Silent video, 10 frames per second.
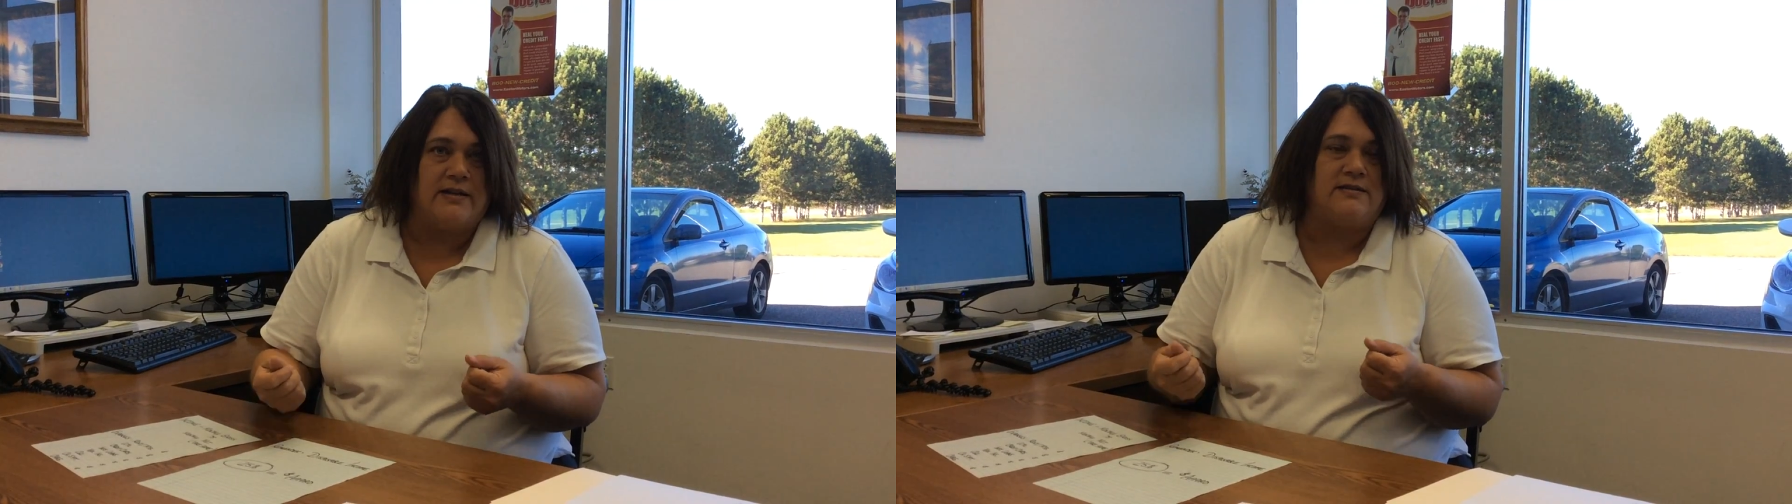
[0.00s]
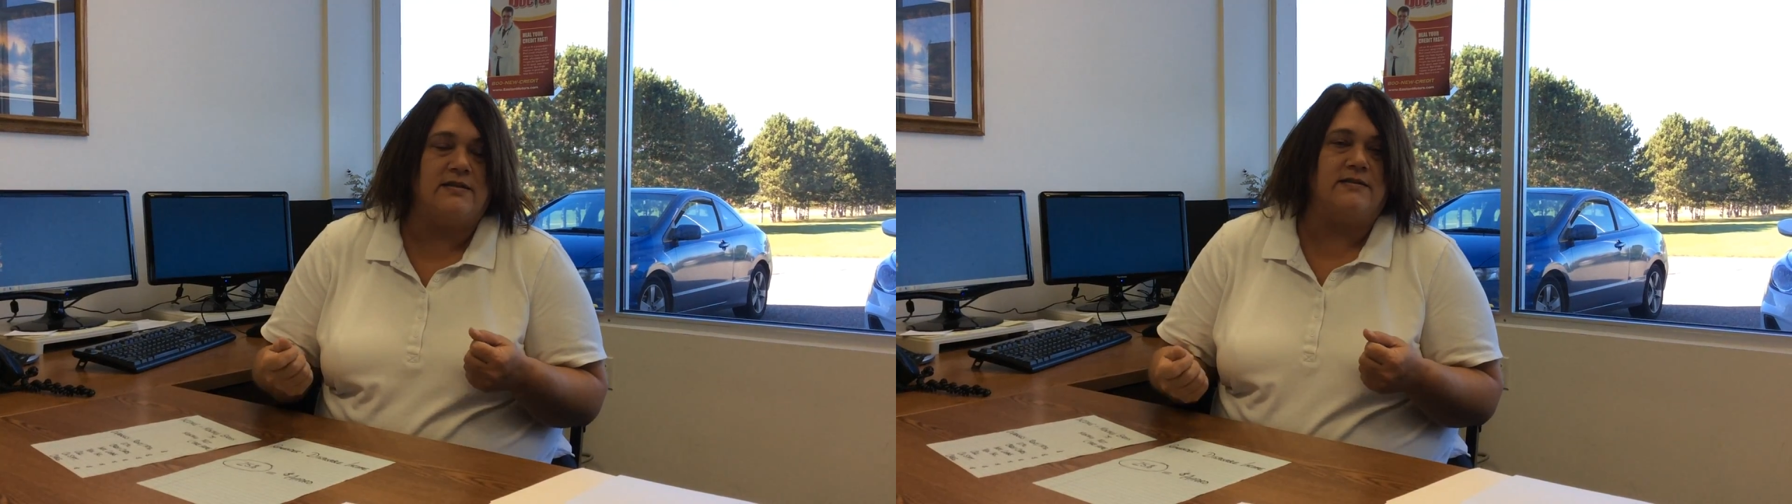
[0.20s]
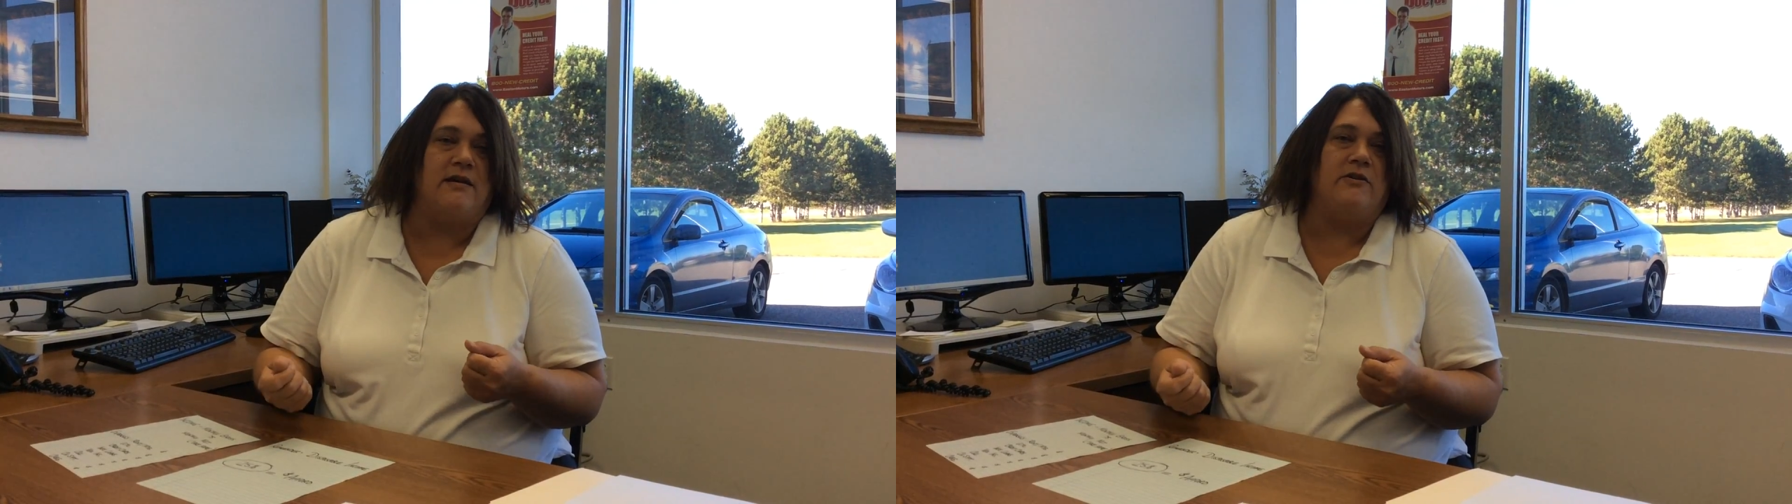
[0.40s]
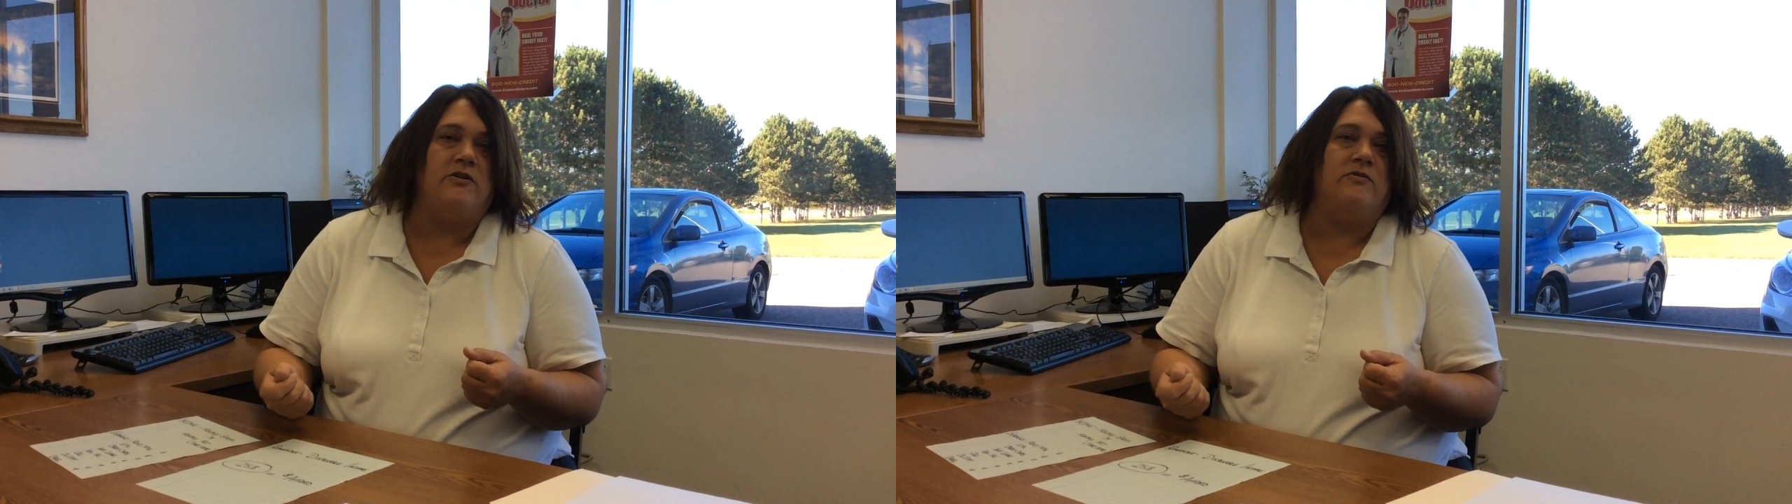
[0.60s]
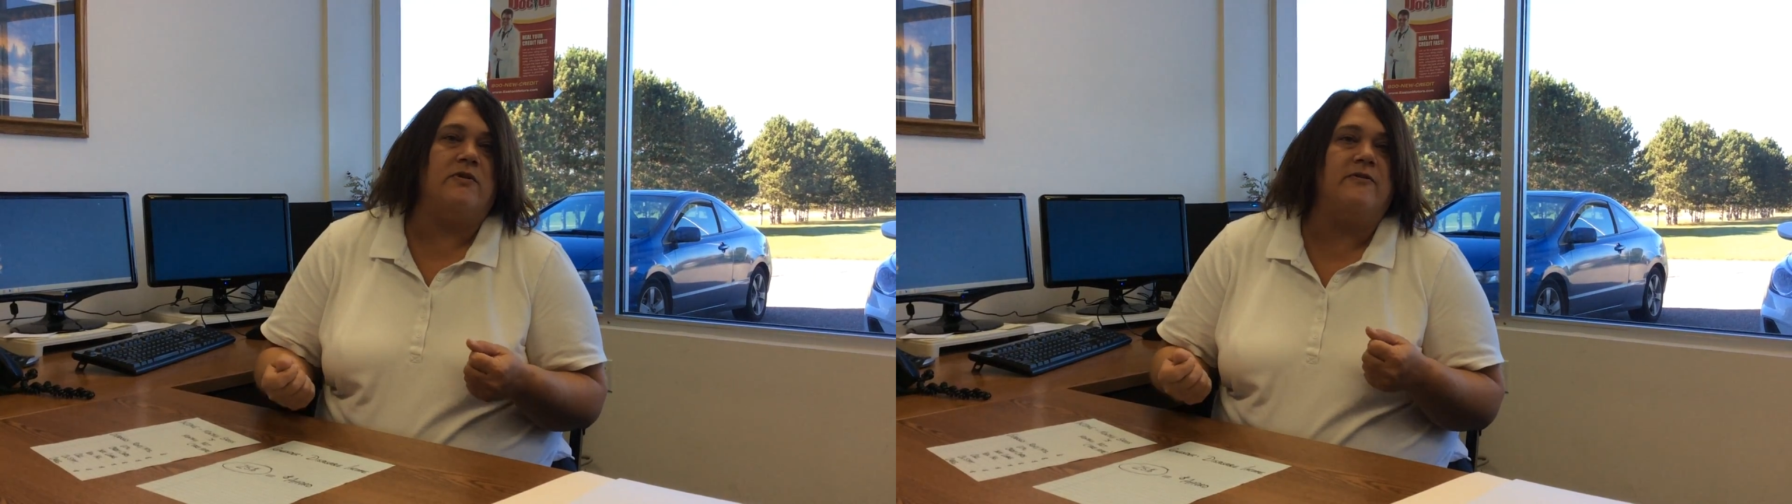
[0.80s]
it's to sell
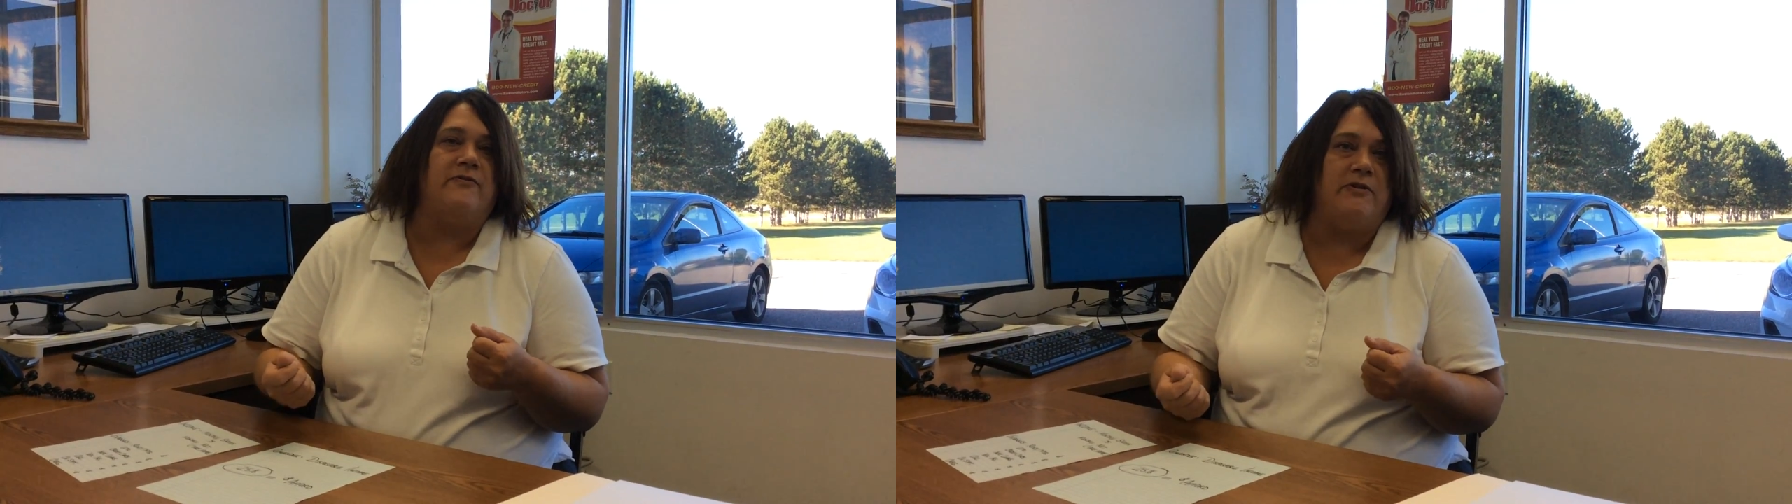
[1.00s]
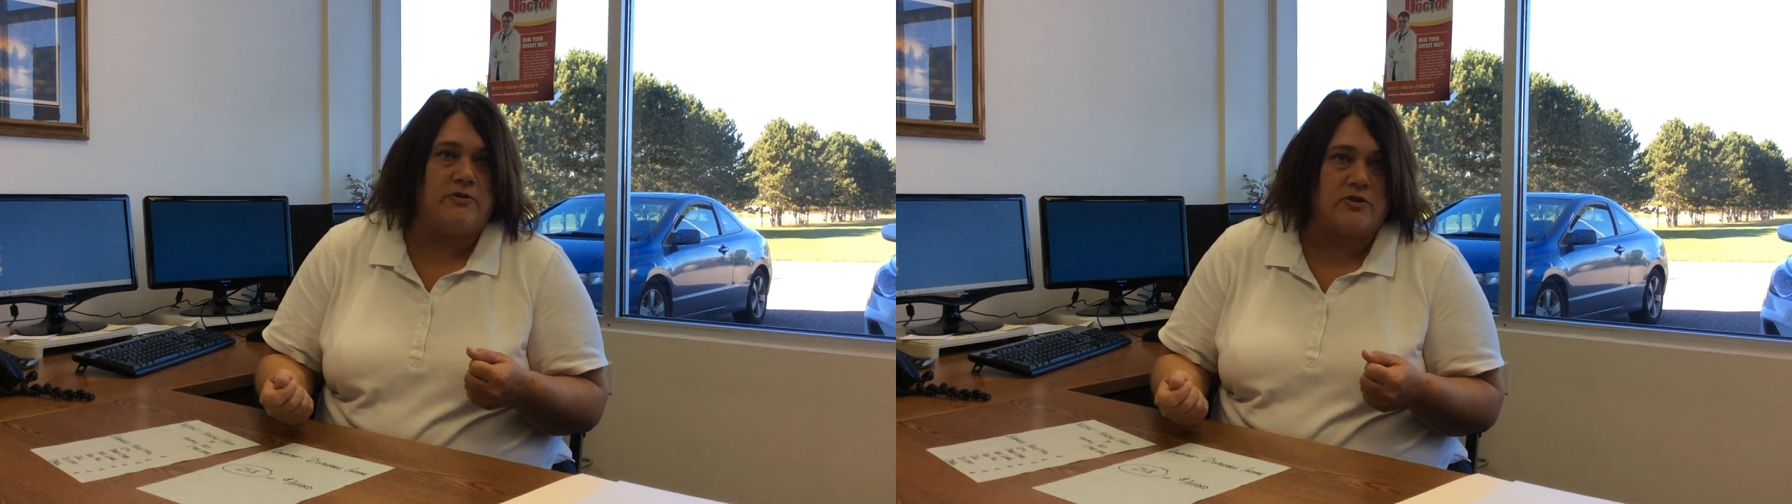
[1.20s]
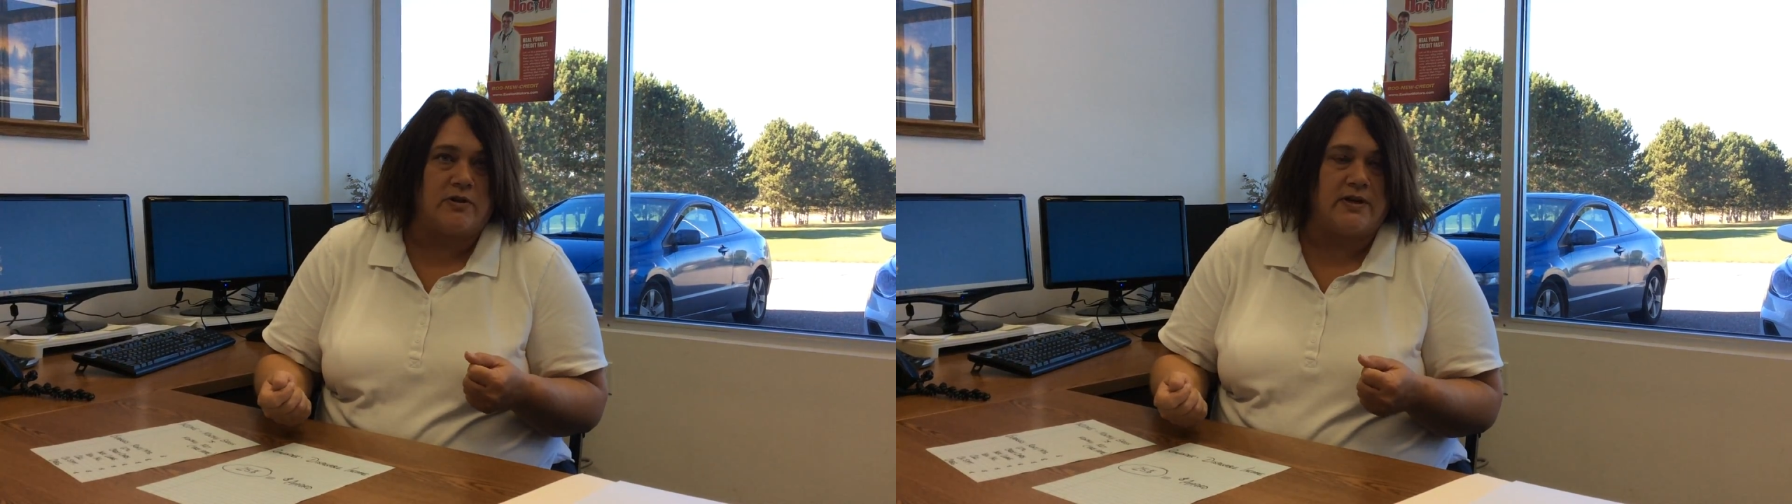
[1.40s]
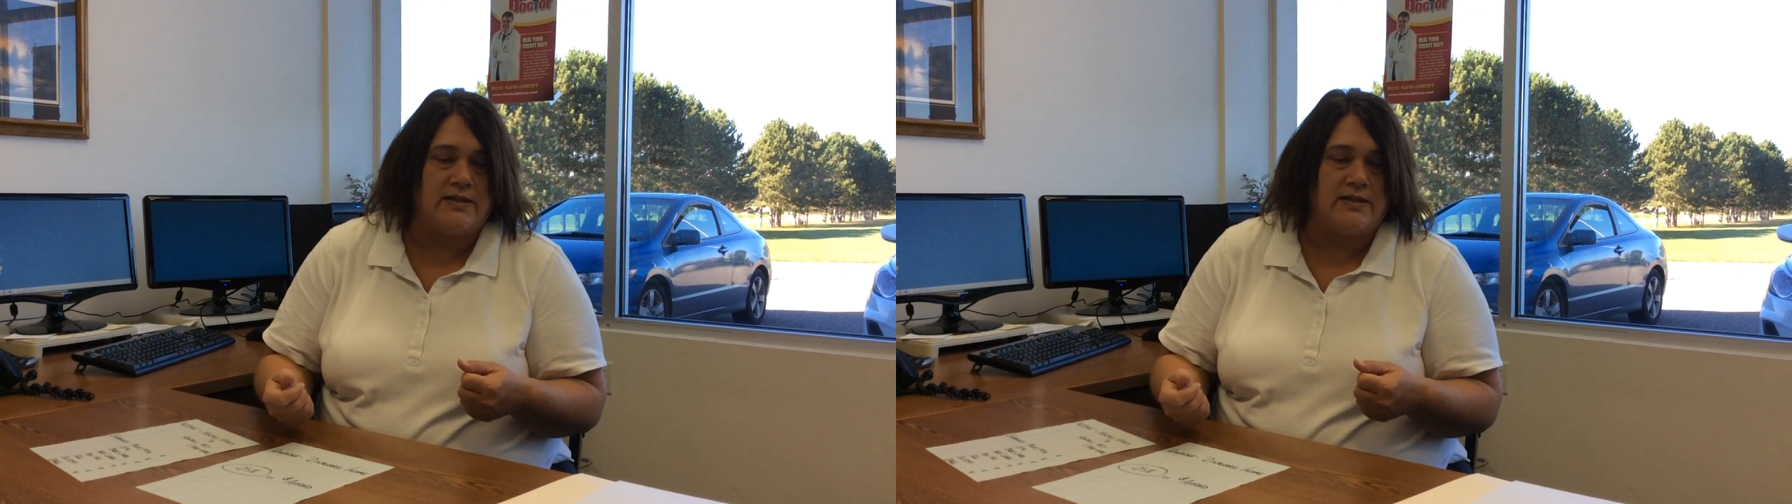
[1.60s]
you a future.